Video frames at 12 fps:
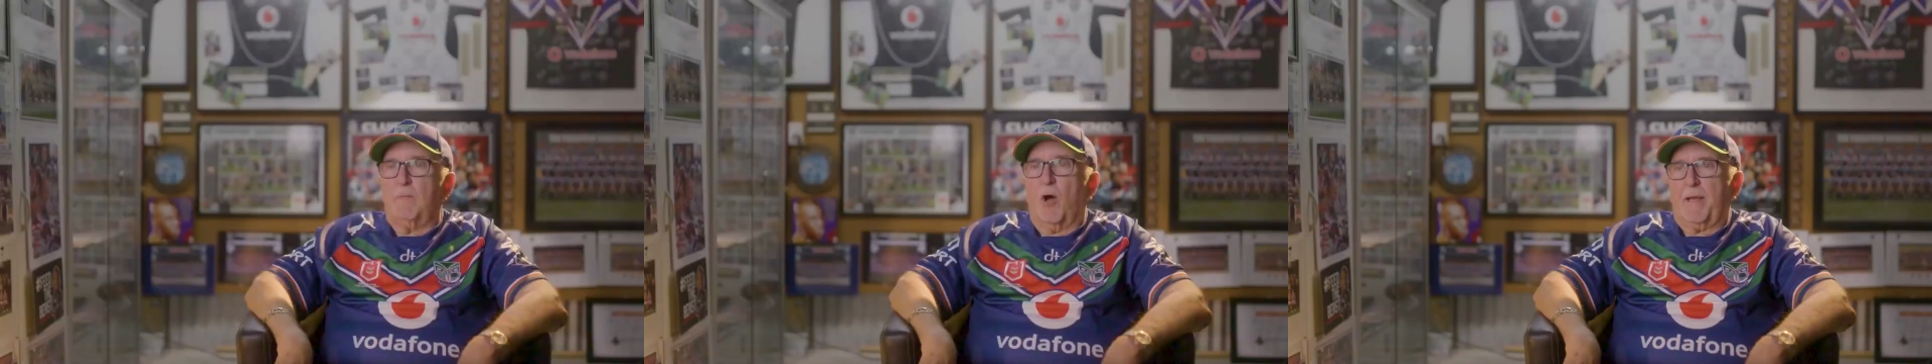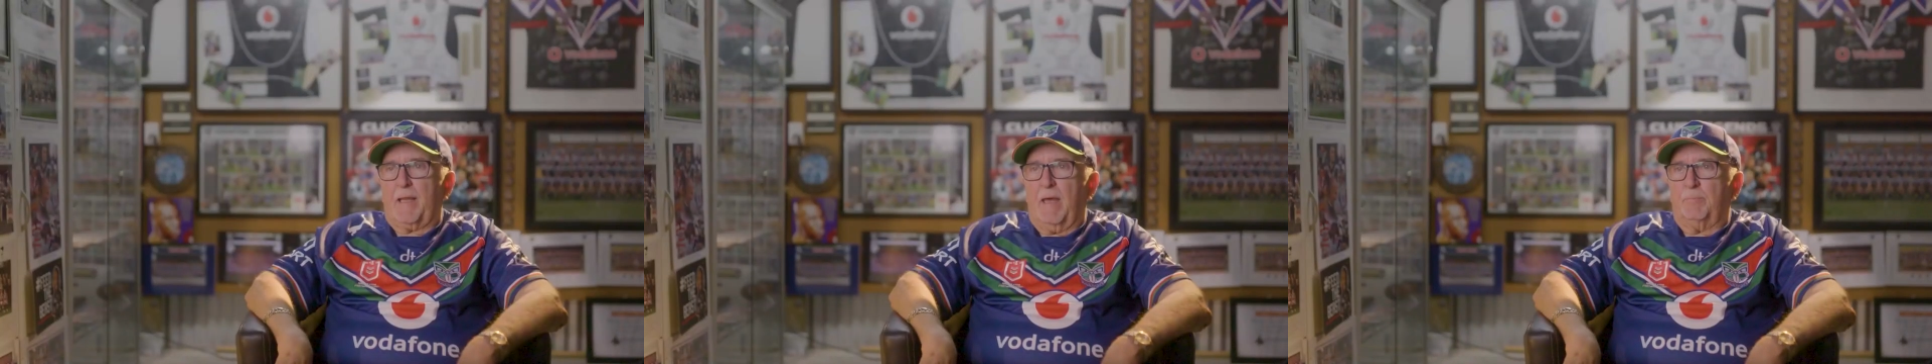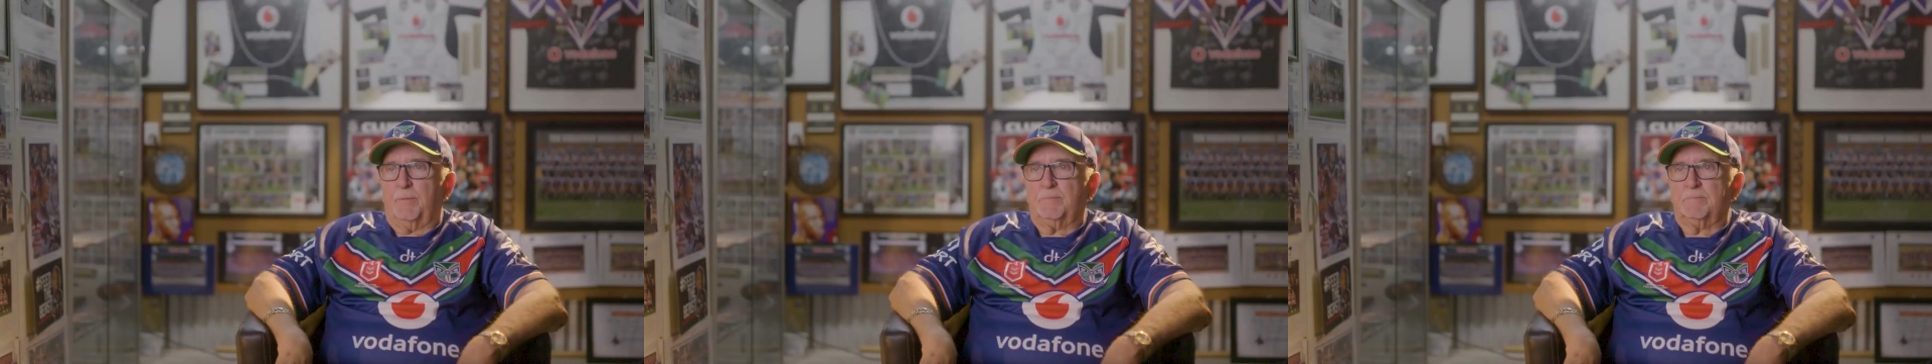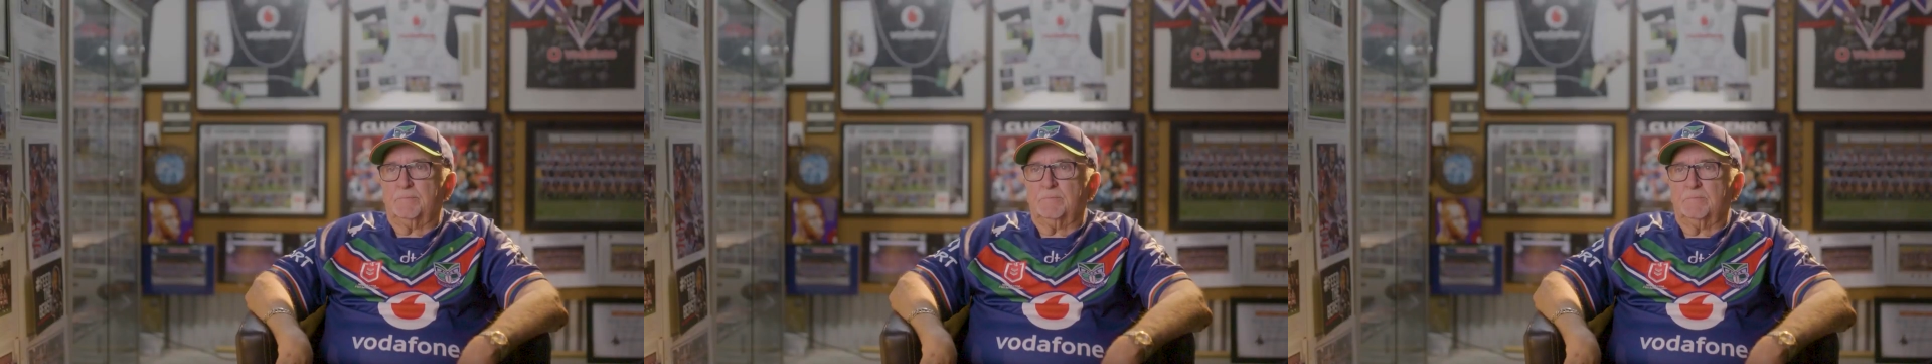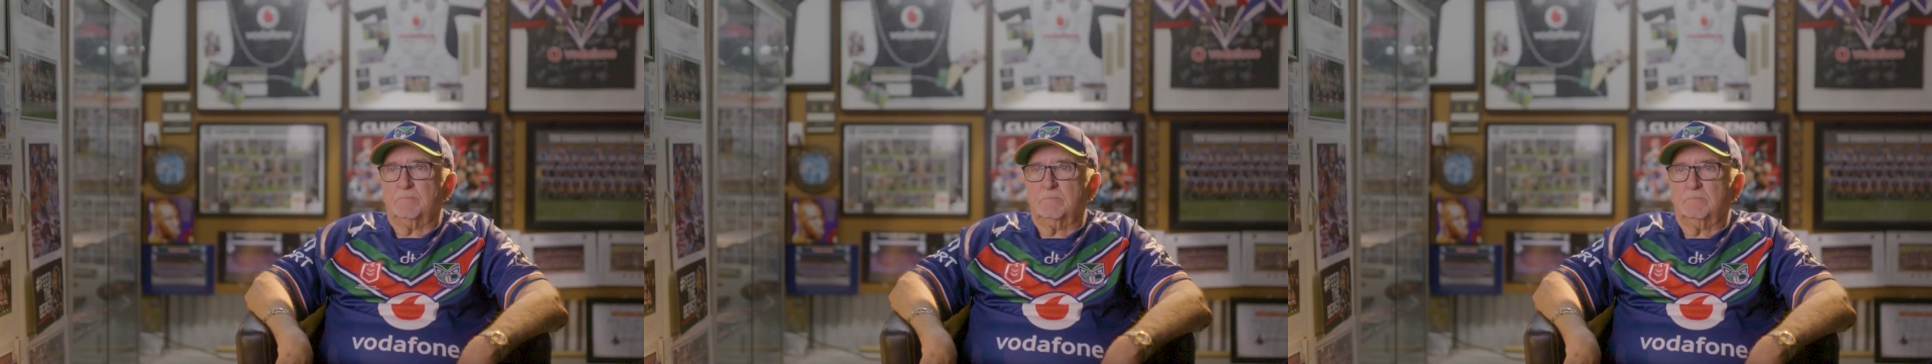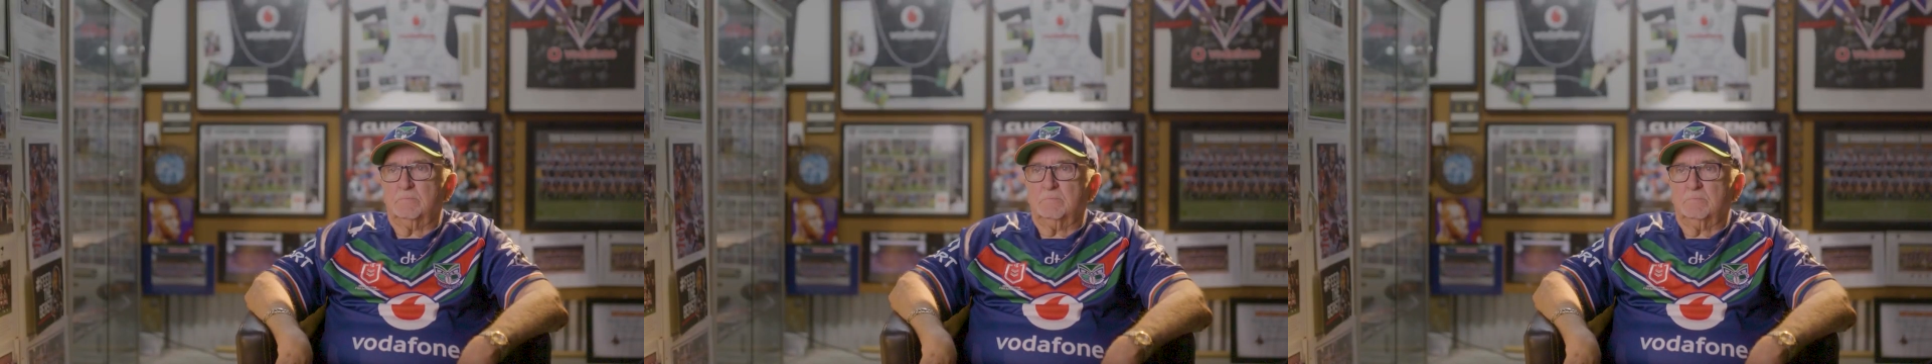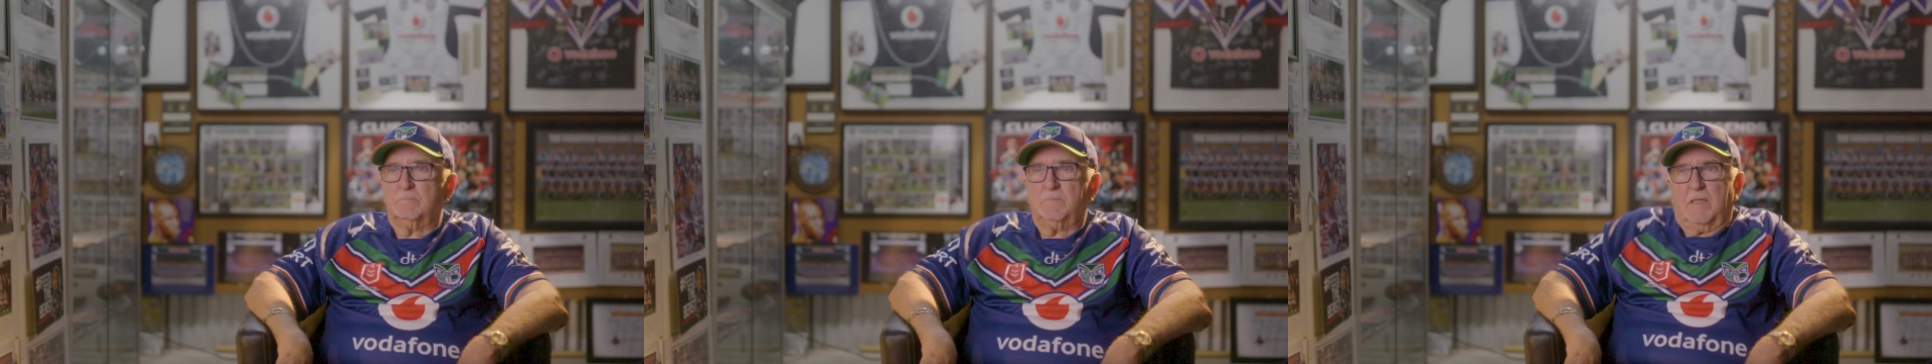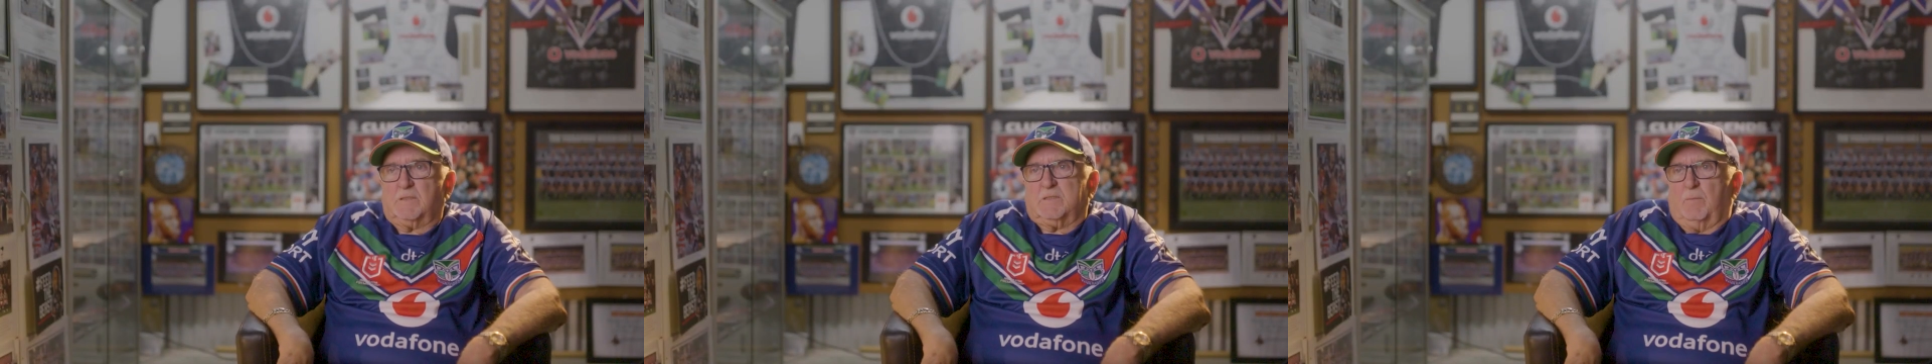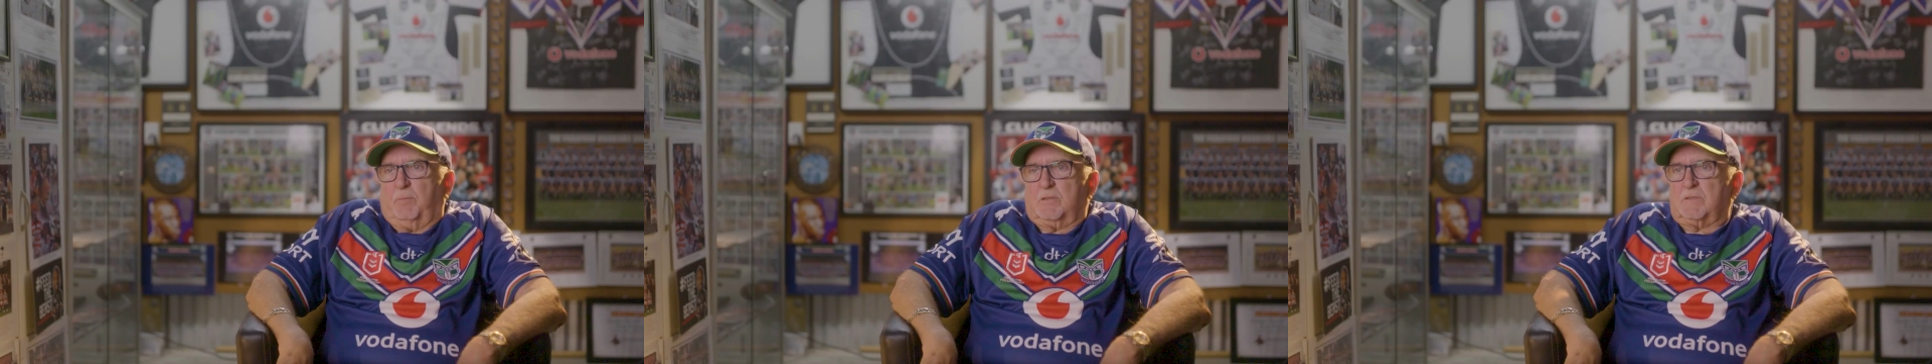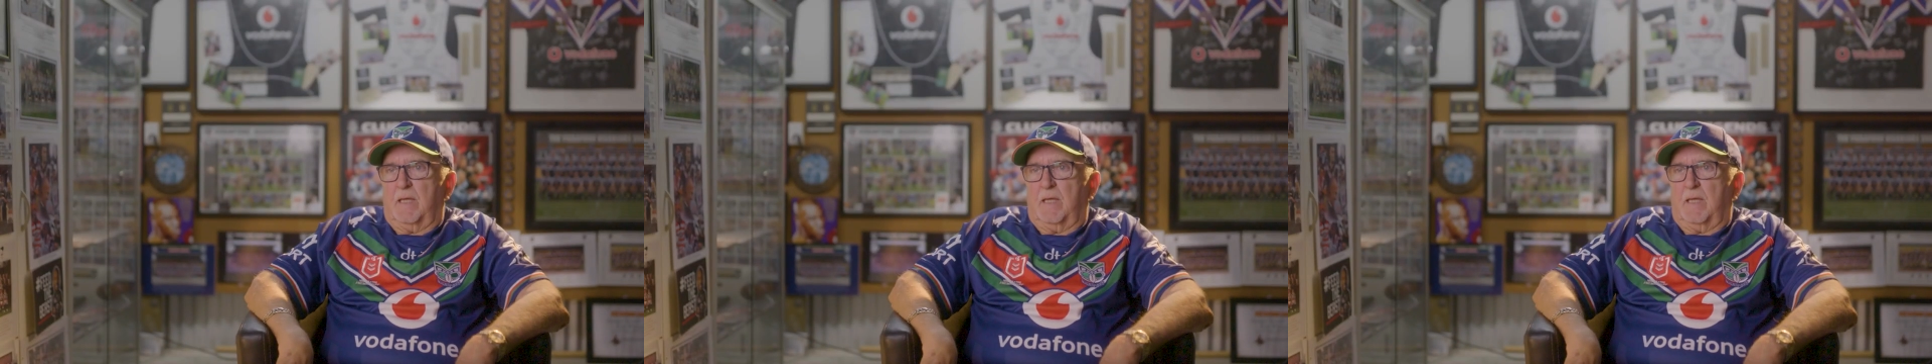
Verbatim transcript: at my club. That's simple as